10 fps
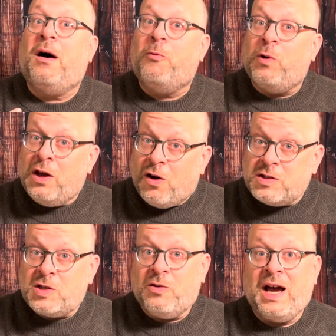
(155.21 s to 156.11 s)
We
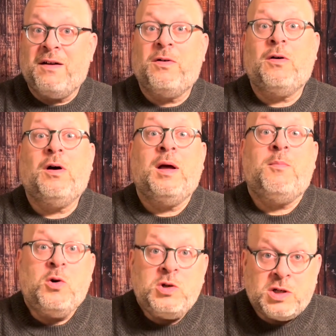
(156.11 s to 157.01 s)
also have
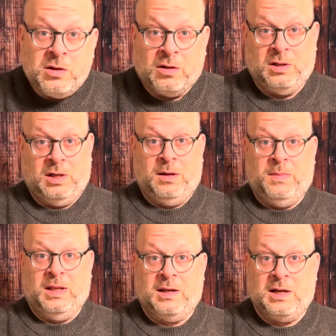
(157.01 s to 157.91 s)
emotional
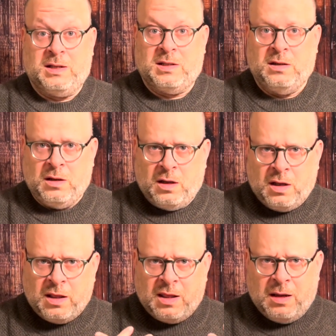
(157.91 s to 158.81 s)
abilities,
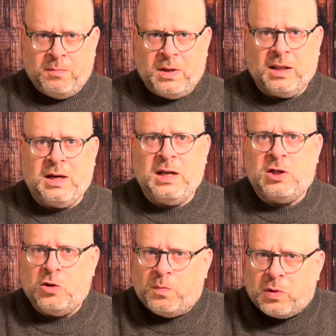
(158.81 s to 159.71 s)
the ability
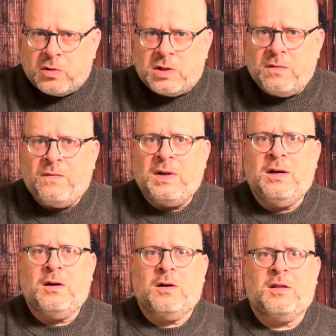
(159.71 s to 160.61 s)
to
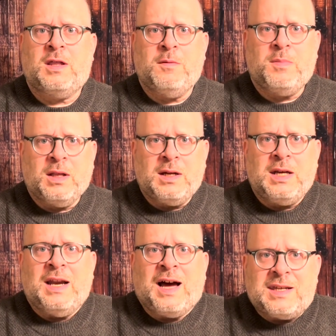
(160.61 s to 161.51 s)
persevere, the ability
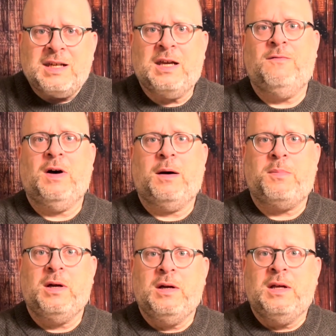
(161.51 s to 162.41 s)
not to give up,
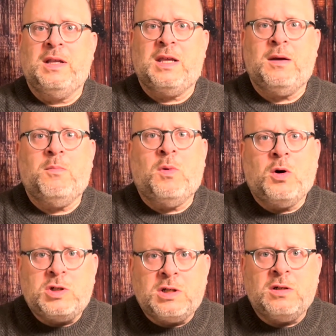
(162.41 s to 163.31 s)
the
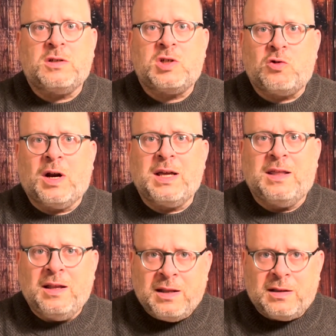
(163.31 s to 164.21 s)
emotional
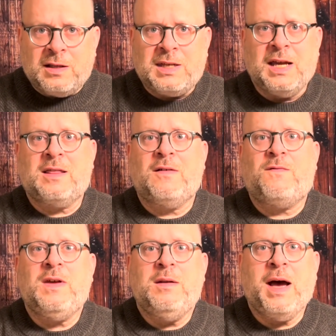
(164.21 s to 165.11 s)
strength to take the
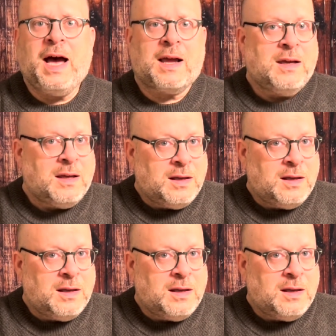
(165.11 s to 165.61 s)
feedback